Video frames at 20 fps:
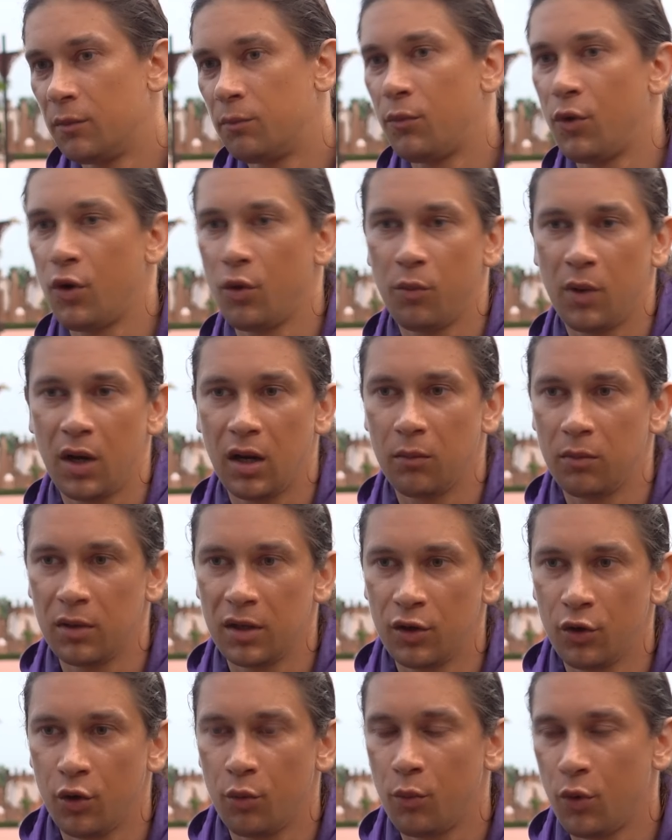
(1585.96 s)
more
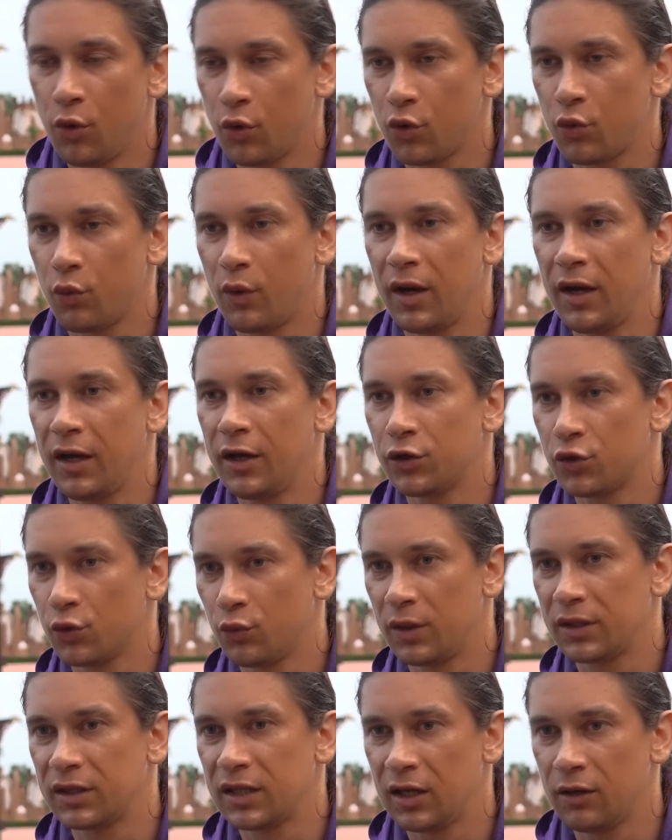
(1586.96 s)
bubbly or more quiet or
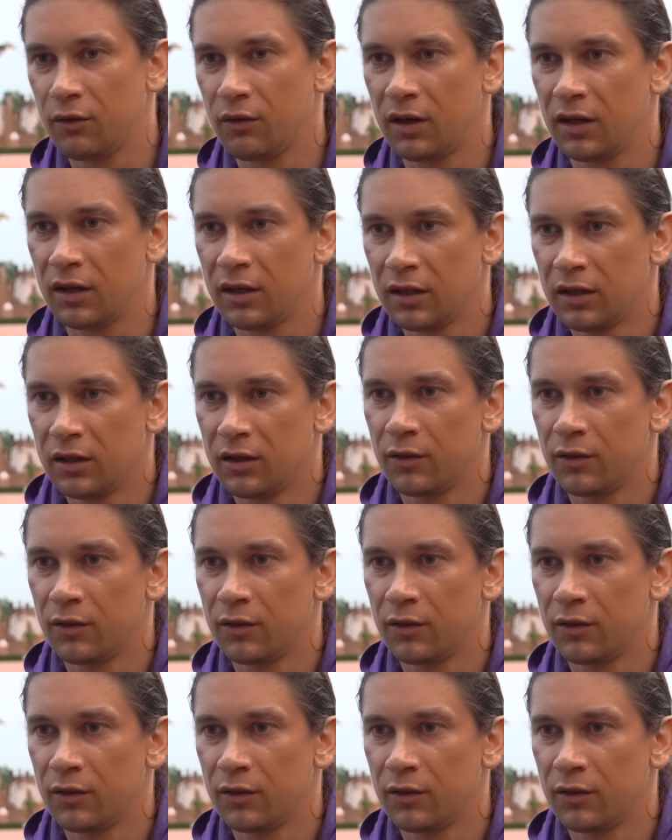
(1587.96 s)
whatever.